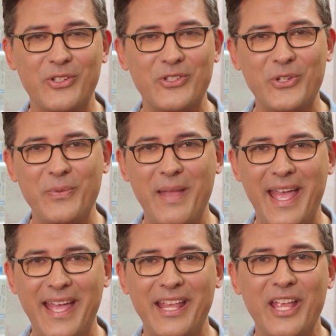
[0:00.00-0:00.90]
2
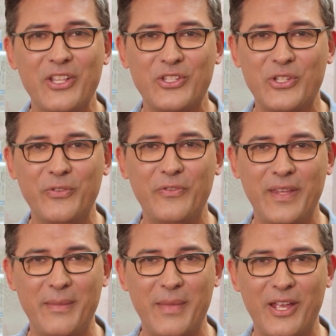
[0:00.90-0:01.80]
men, 2
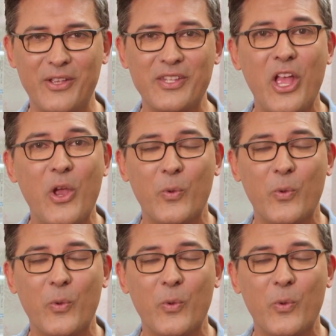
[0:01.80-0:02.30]
females.